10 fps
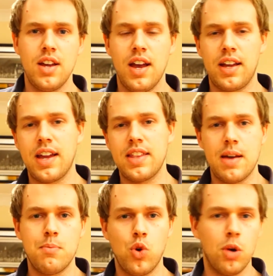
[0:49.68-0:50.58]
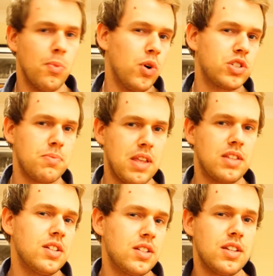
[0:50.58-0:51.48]
and get that more and more
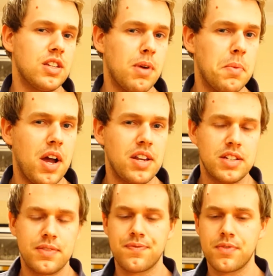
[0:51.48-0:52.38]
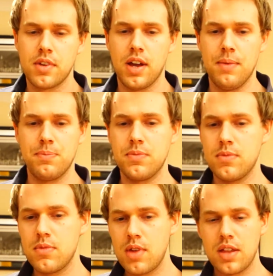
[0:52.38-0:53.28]
cemented into my mind.
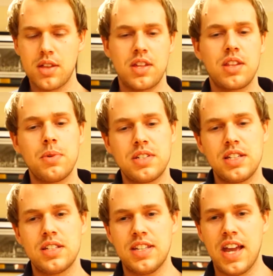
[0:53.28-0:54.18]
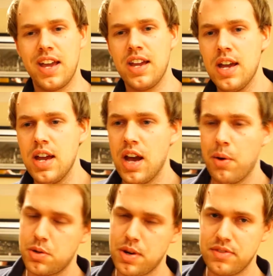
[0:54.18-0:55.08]
The other thing that we did today,
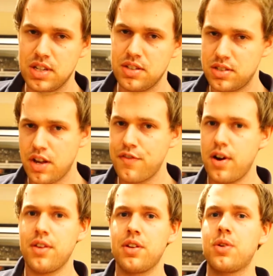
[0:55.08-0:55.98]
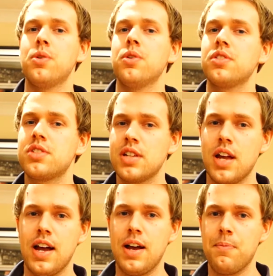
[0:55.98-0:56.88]
which we haven't done so far in the course,
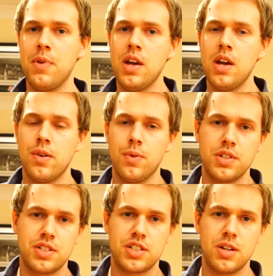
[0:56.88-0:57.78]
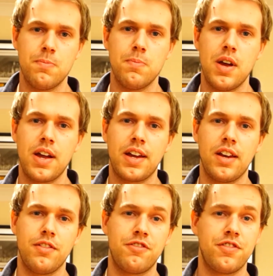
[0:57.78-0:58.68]
was some kind
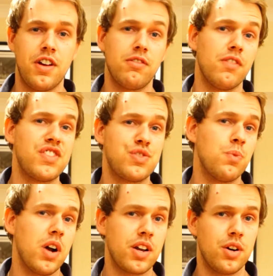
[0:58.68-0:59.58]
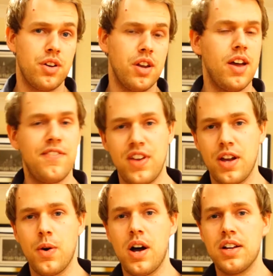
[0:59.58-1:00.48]
of revision work on
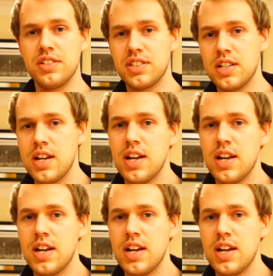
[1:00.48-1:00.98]
VORs.